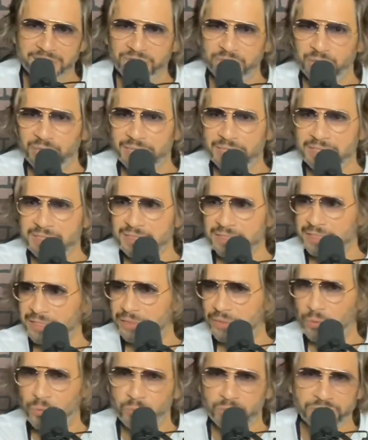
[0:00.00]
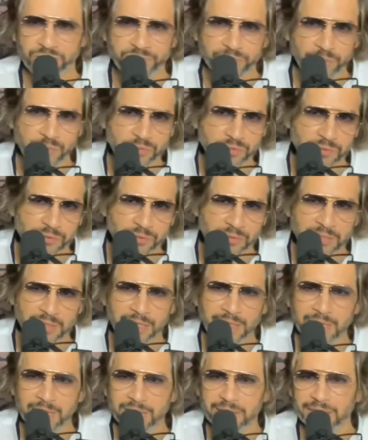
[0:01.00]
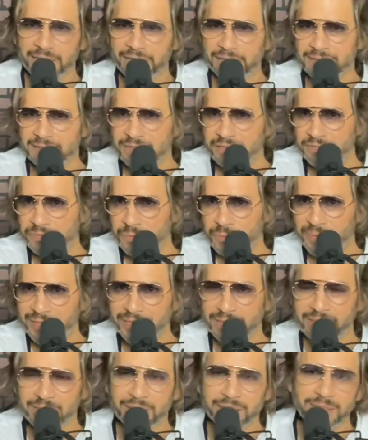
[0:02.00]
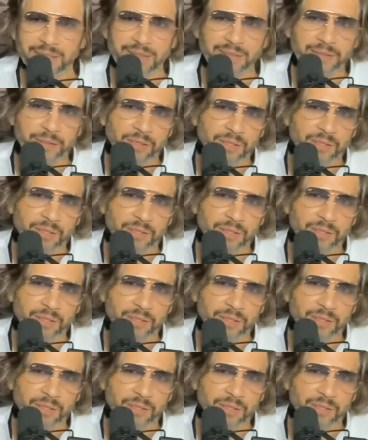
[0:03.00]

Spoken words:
you're going to see a no refusal Thanksgiving weekend,